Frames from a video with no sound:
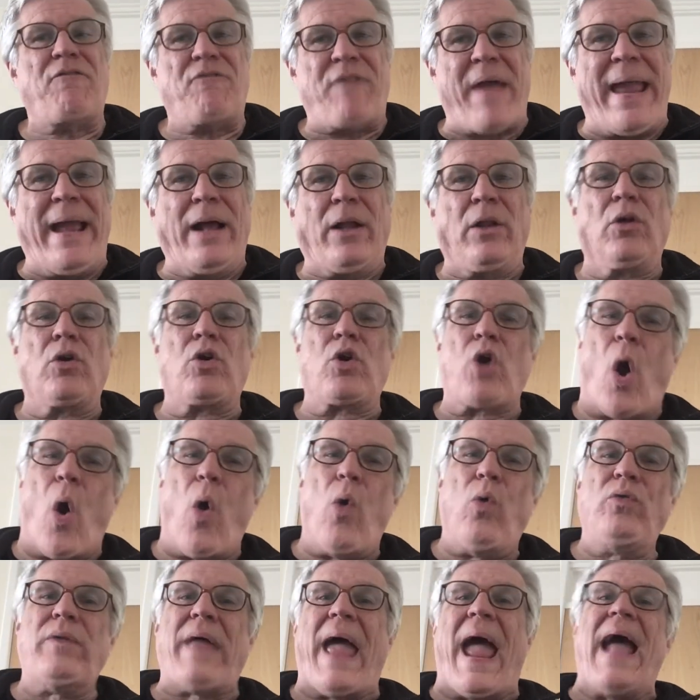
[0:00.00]
fail
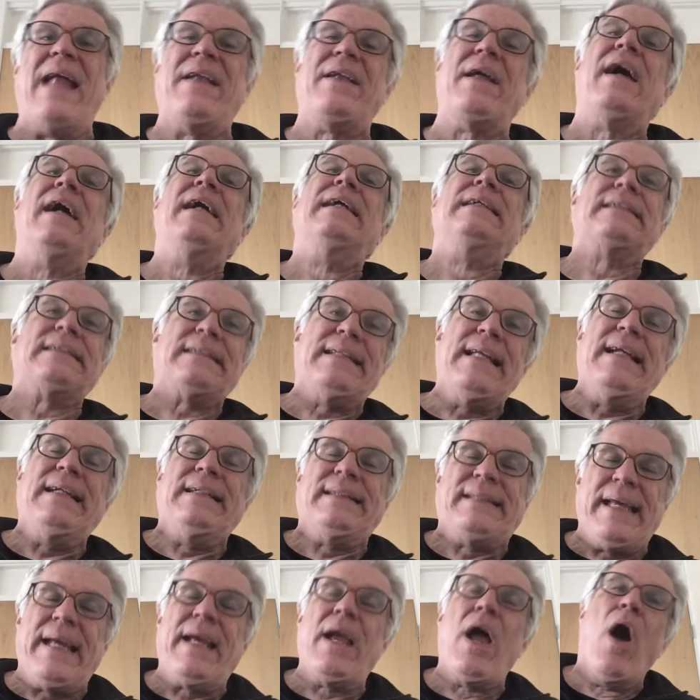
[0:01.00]
cold and
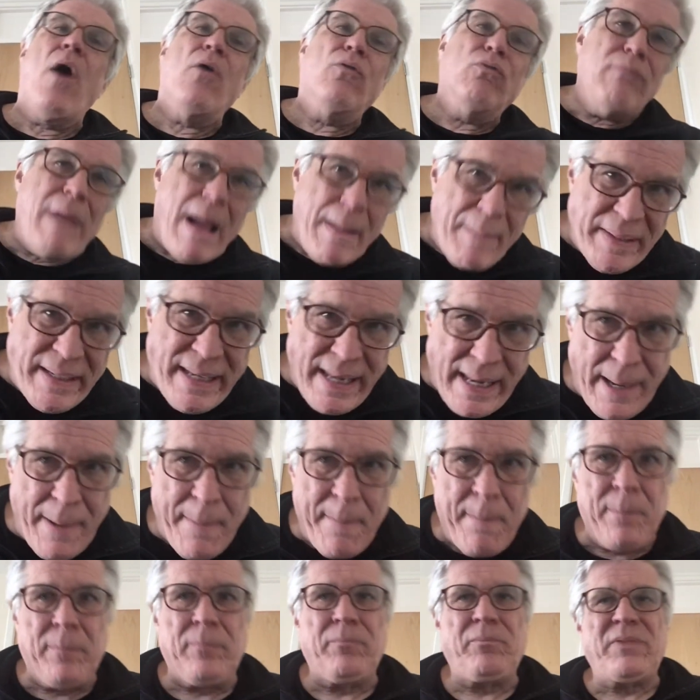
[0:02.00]
sneezing
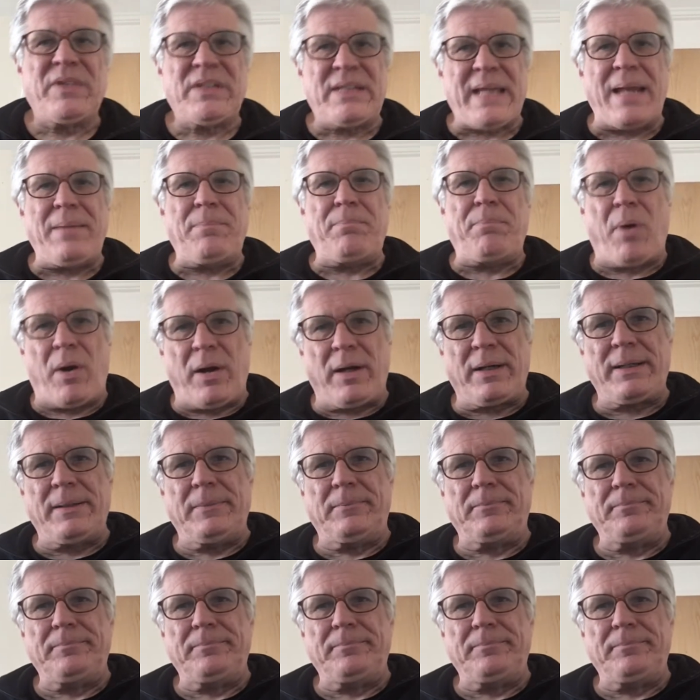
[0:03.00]
remedy, said Bart.